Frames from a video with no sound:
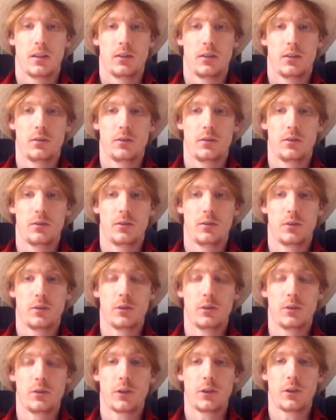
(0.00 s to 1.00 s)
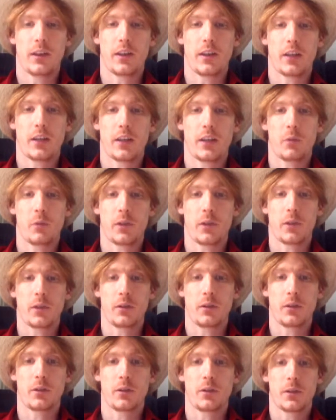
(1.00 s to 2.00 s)
to generate that type of
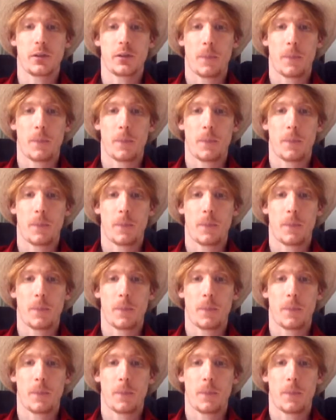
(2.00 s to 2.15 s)
code,